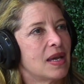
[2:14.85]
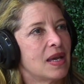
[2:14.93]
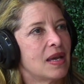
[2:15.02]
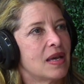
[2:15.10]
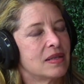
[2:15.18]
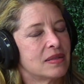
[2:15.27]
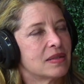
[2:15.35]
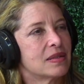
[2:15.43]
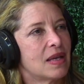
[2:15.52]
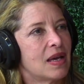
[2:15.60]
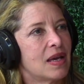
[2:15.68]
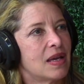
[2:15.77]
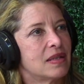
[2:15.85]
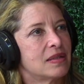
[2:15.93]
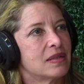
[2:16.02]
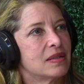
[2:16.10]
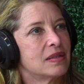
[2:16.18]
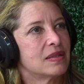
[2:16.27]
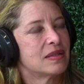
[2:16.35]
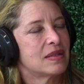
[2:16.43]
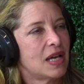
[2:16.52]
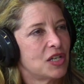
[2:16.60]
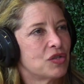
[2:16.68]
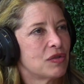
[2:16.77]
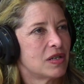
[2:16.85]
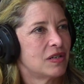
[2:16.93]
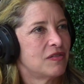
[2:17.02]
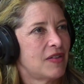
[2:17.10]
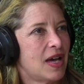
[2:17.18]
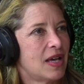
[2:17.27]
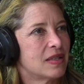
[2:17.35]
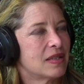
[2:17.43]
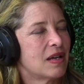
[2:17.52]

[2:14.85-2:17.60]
and that saturated fat,